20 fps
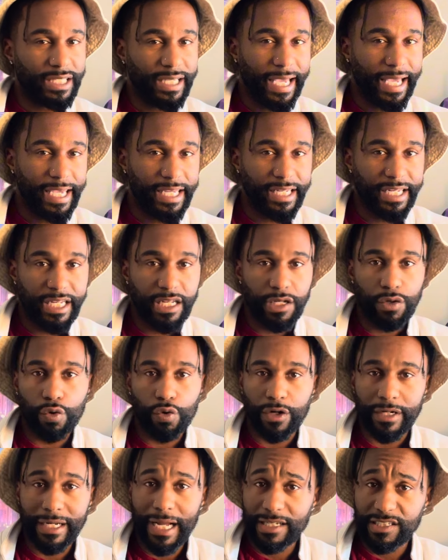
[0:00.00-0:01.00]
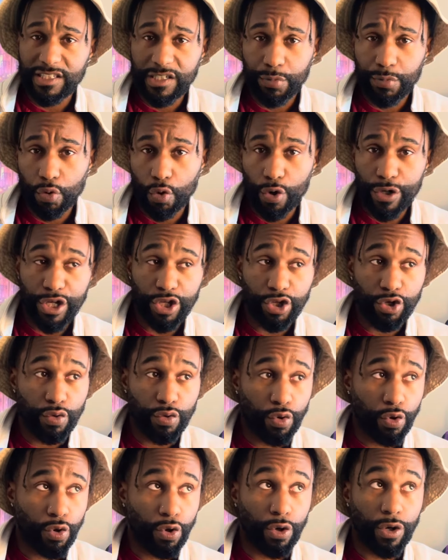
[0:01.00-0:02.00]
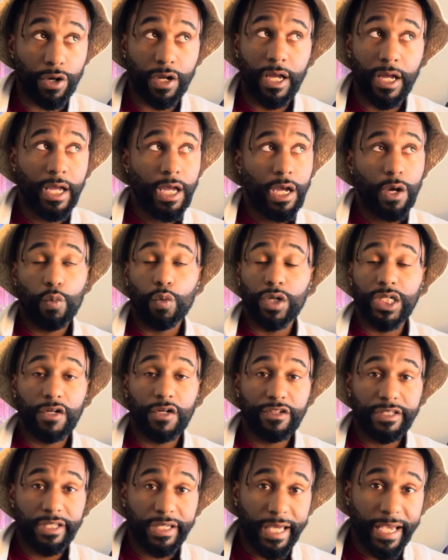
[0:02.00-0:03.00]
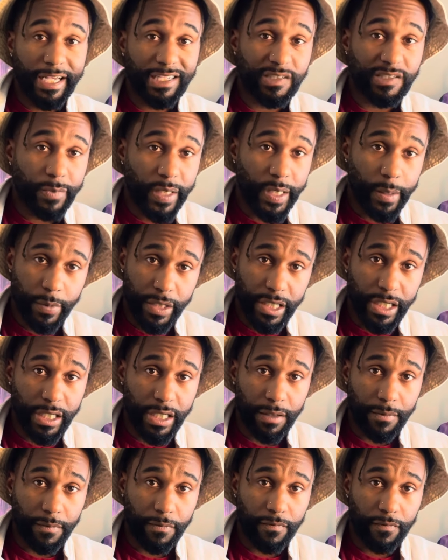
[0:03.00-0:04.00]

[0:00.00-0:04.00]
hating or not supporting you or whatever the case may be,